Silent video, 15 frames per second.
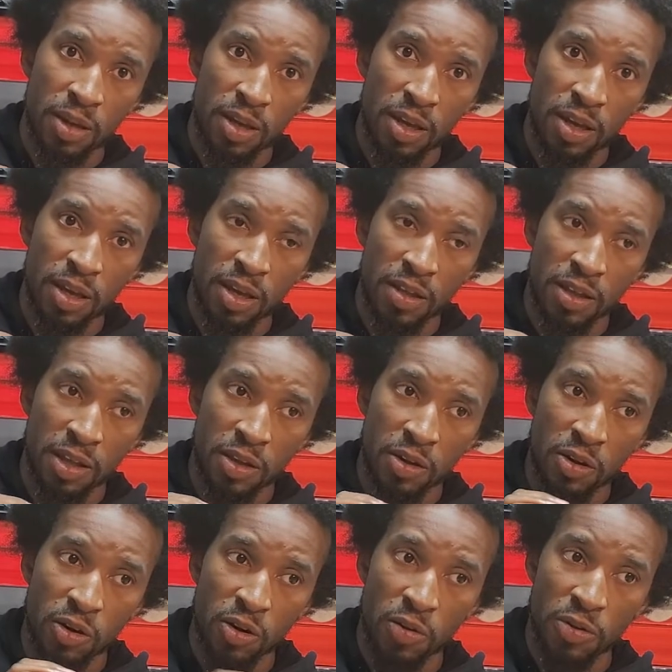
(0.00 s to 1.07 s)
And they
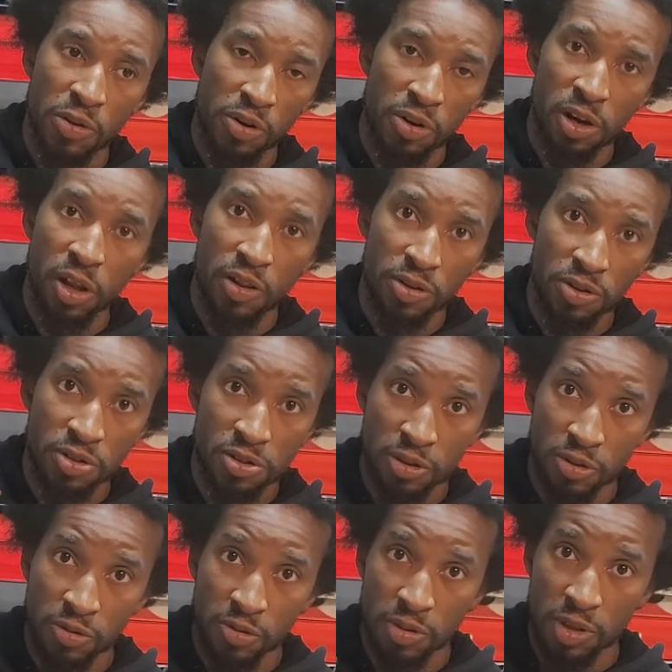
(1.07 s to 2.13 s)
call their colors
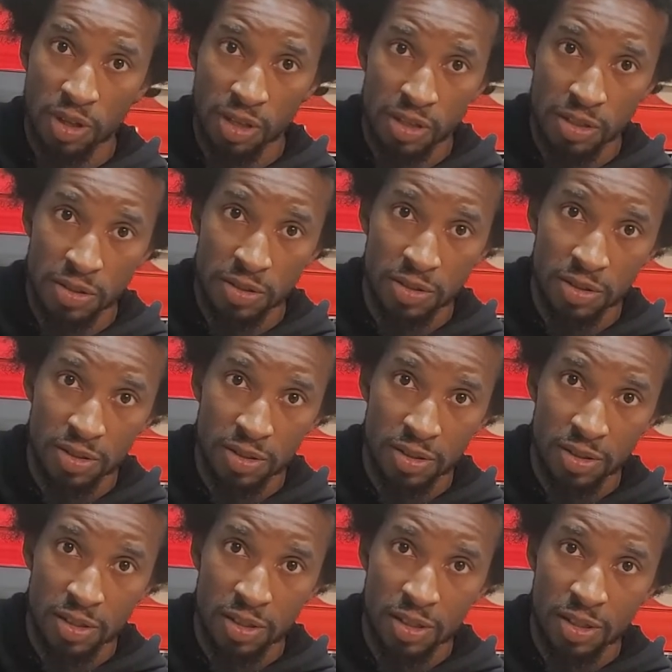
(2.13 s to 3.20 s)
certain things.
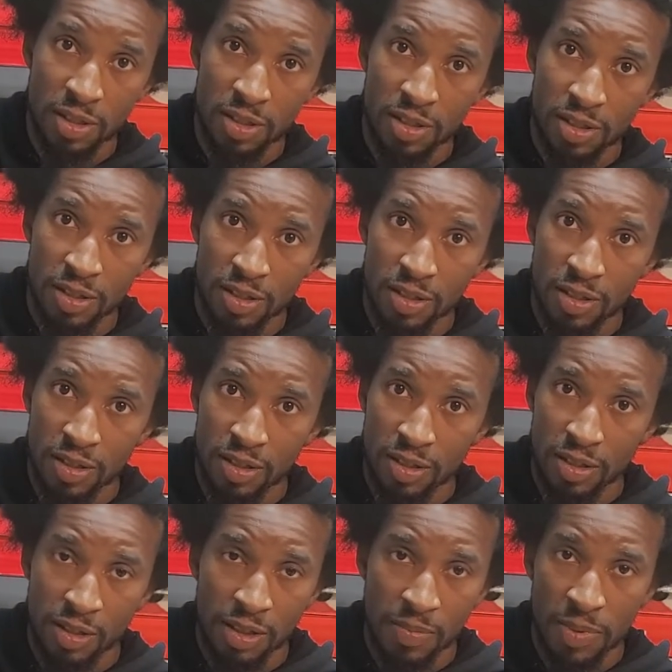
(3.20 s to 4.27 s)

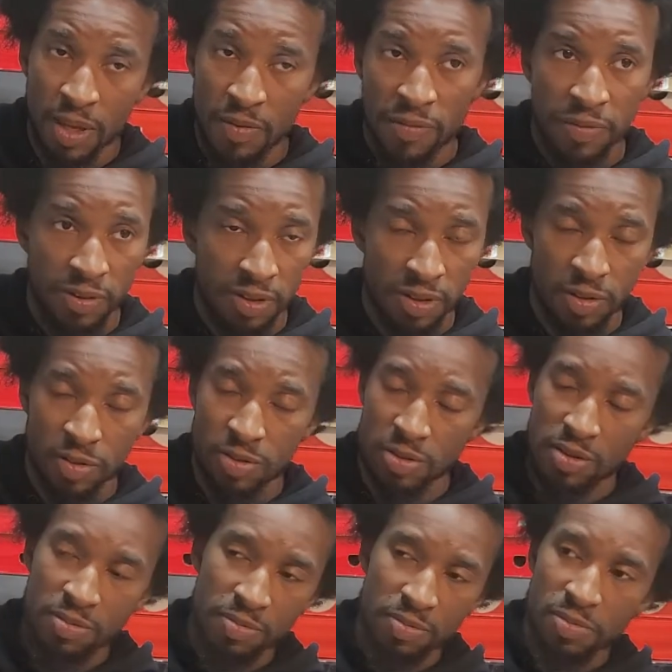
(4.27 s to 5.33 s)
It may even, the,
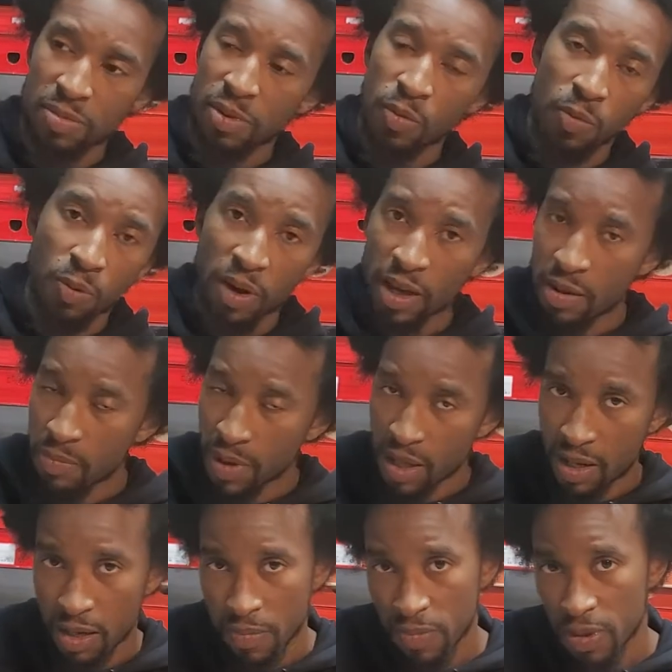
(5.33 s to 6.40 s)
the white may
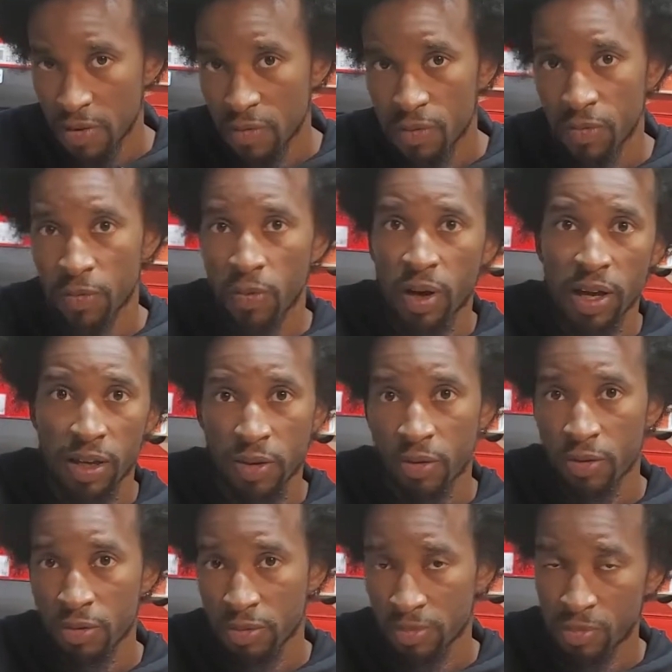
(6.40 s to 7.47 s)
not be even white
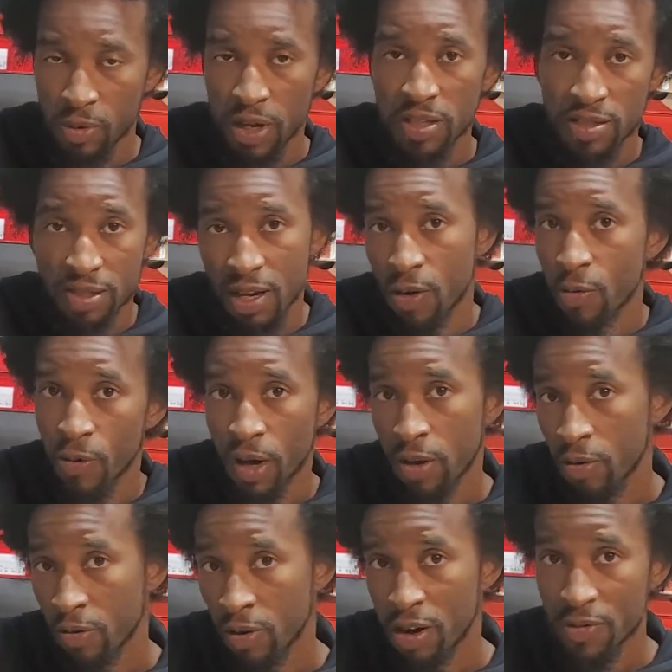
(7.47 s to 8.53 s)
on, white's not white
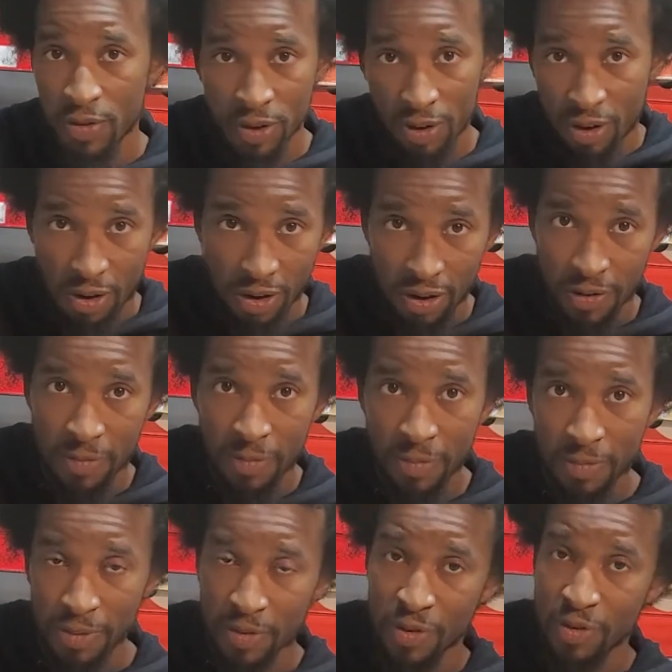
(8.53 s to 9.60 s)
on every car.
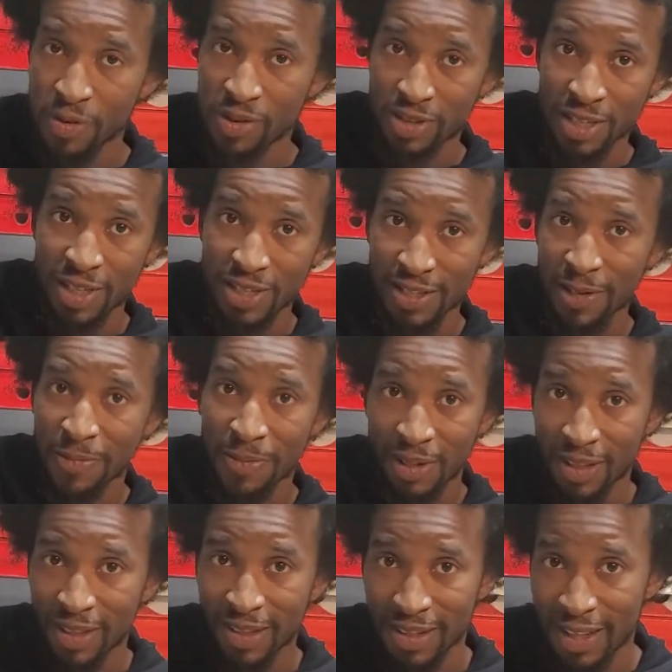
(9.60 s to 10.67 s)
It's going to say
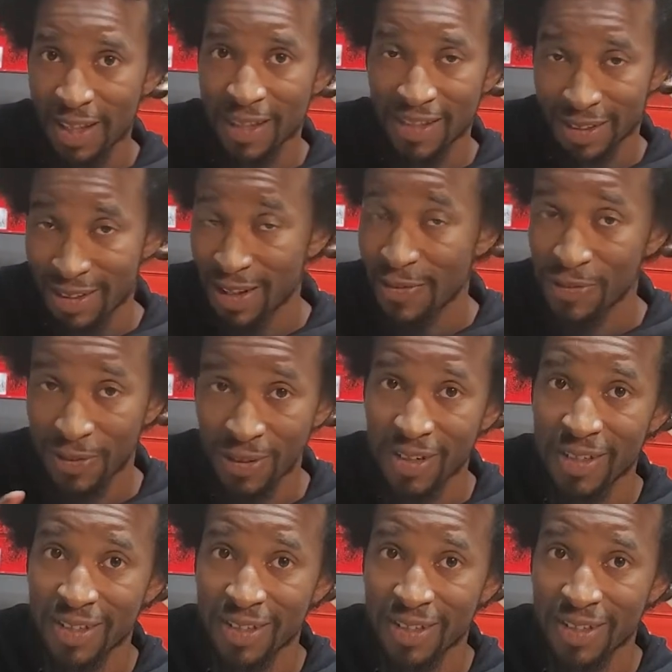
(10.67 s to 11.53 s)
something different.